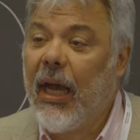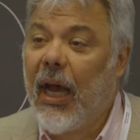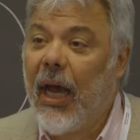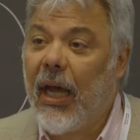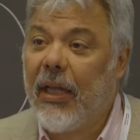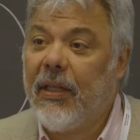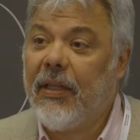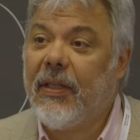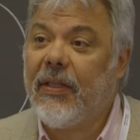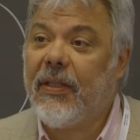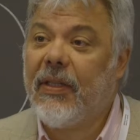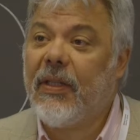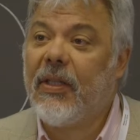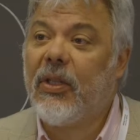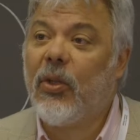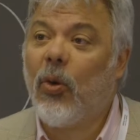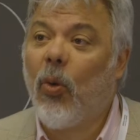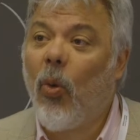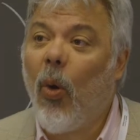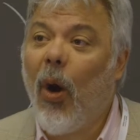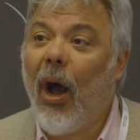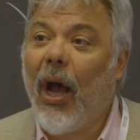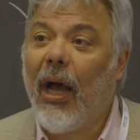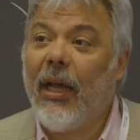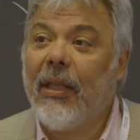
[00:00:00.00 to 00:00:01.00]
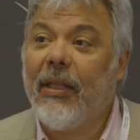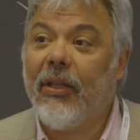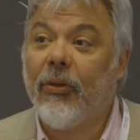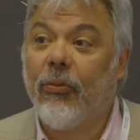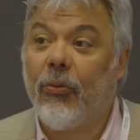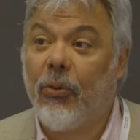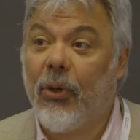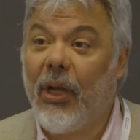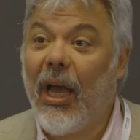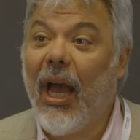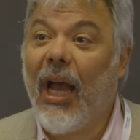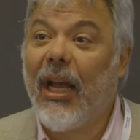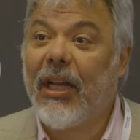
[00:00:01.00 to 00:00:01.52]
And this is why the
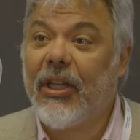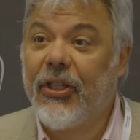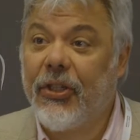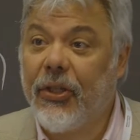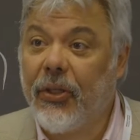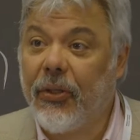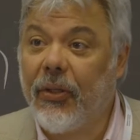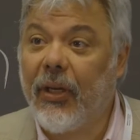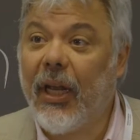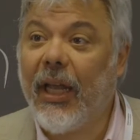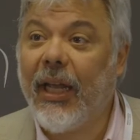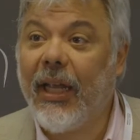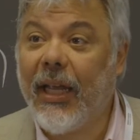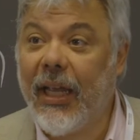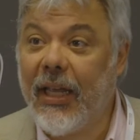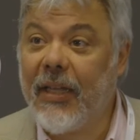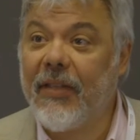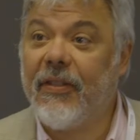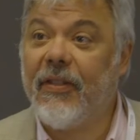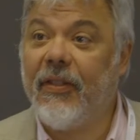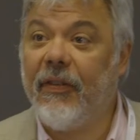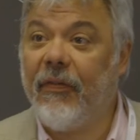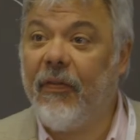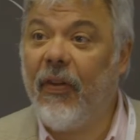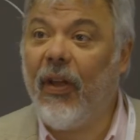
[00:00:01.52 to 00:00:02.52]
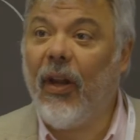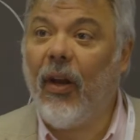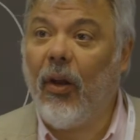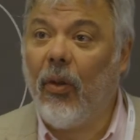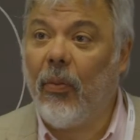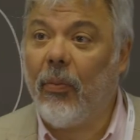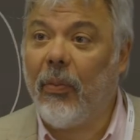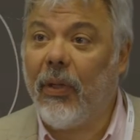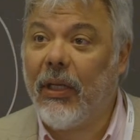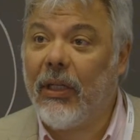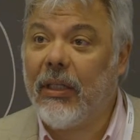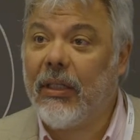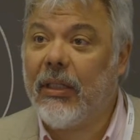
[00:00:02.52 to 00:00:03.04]
reaction against
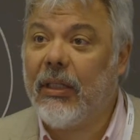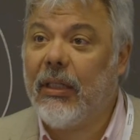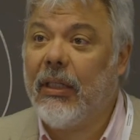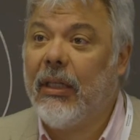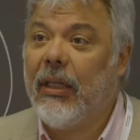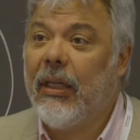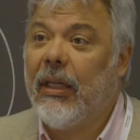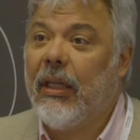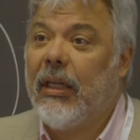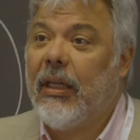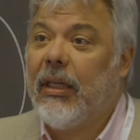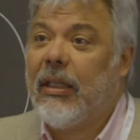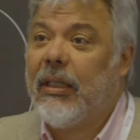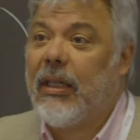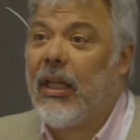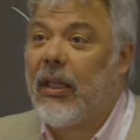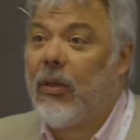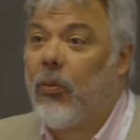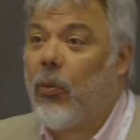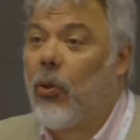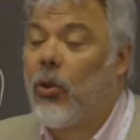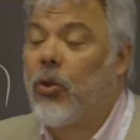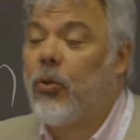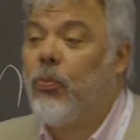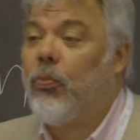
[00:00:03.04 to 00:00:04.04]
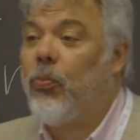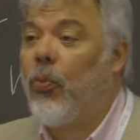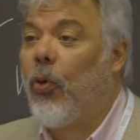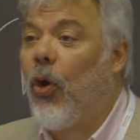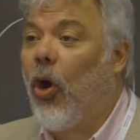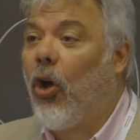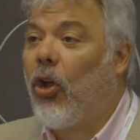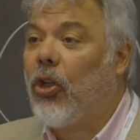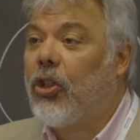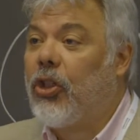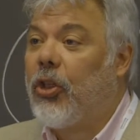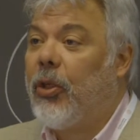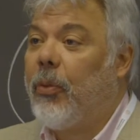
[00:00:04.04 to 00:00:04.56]
development that was
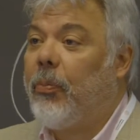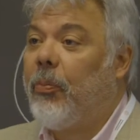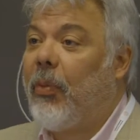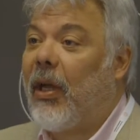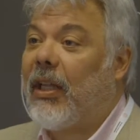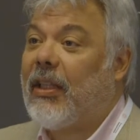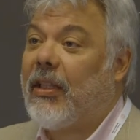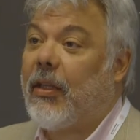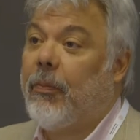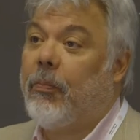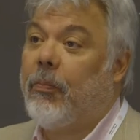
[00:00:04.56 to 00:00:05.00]
brought by